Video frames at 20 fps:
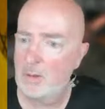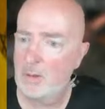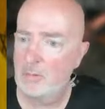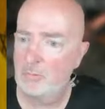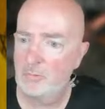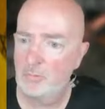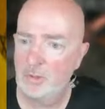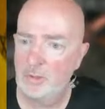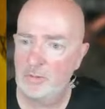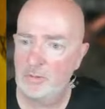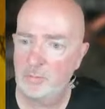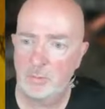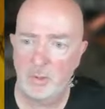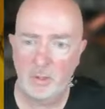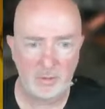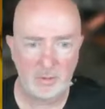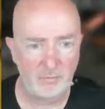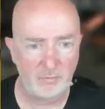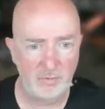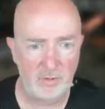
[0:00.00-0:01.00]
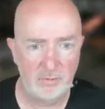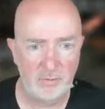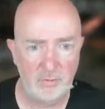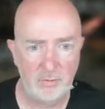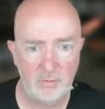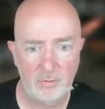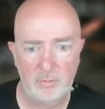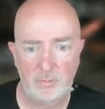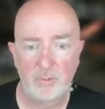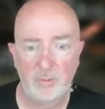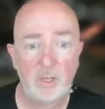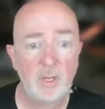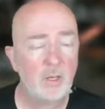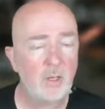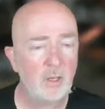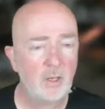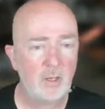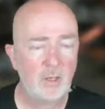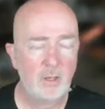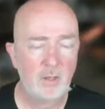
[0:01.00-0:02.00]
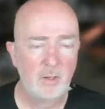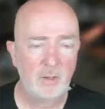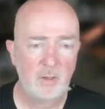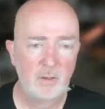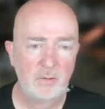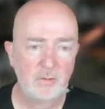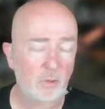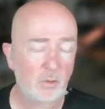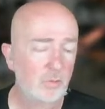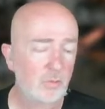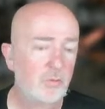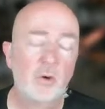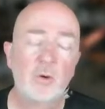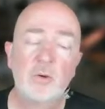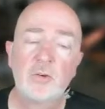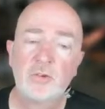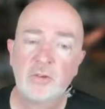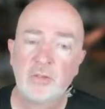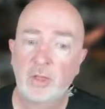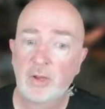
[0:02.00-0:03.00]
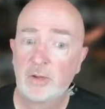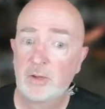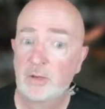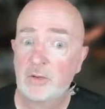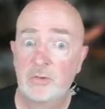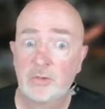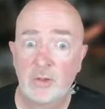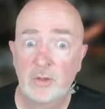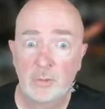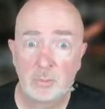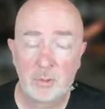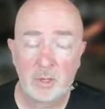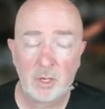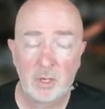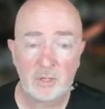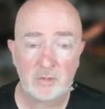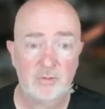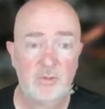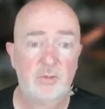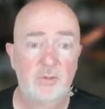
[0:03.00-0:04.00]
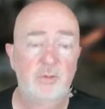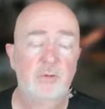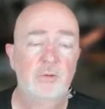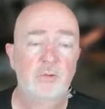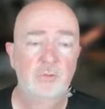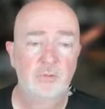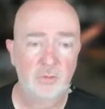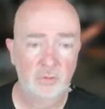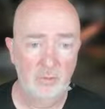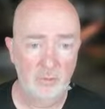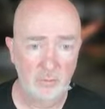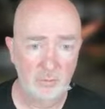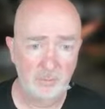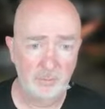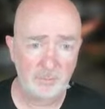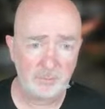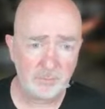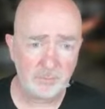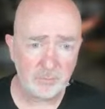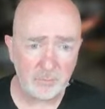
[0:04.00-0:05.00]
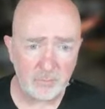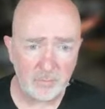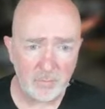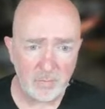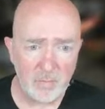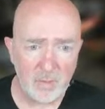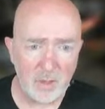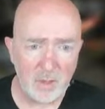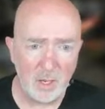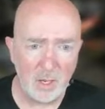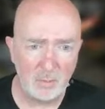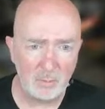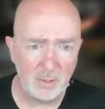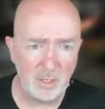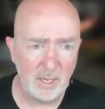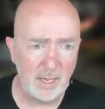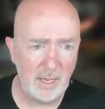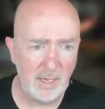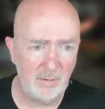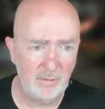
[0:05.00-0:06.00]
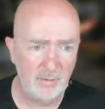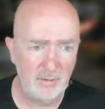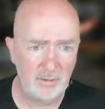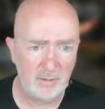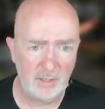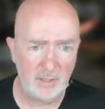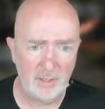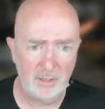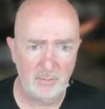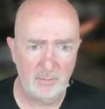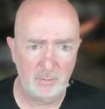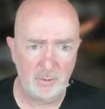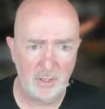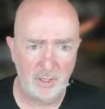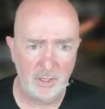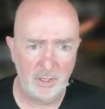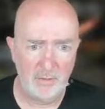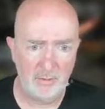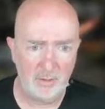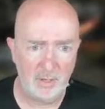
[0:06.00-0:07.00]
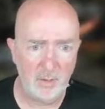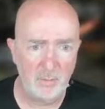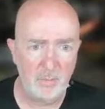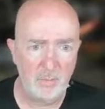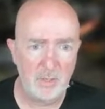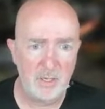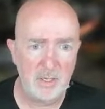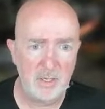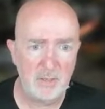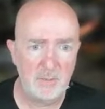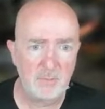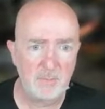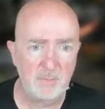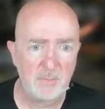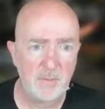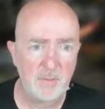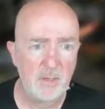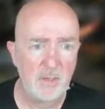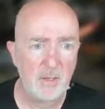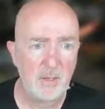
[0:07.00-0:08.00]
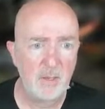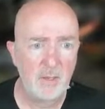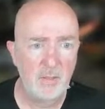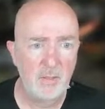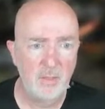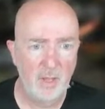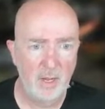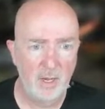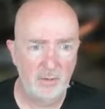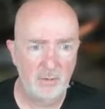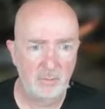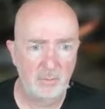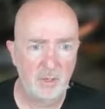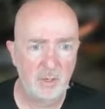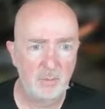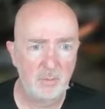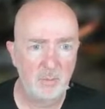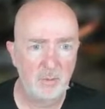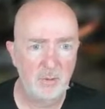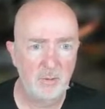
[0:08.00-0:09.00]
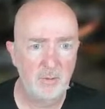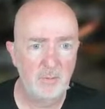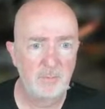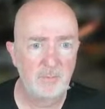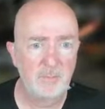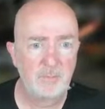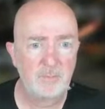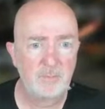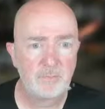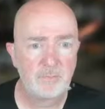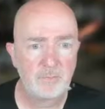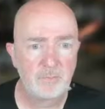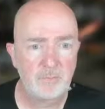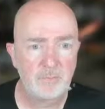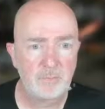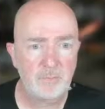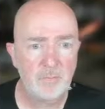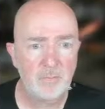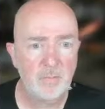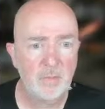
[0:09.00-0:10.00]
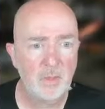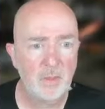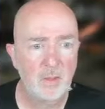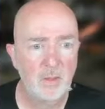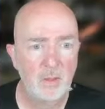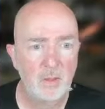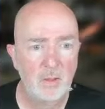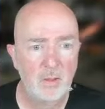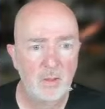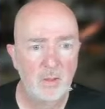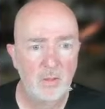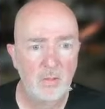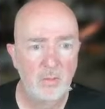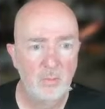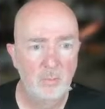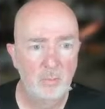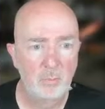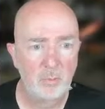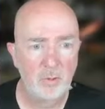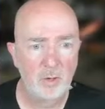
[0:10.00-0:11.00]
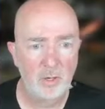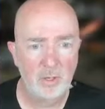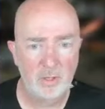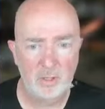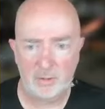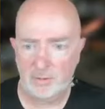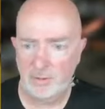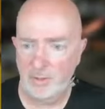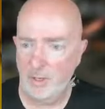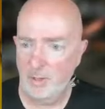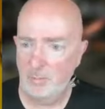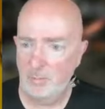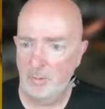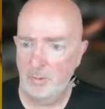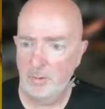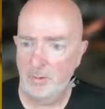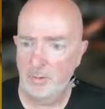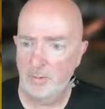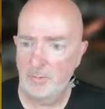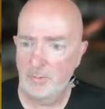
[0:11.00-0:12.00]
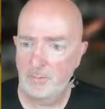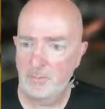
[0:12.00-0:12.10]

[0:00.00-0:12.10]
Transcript: release product v2. So I was noticing that I didn't see the pricing. So I'm going to add that again. I'm going to add the company, the item number, the product number,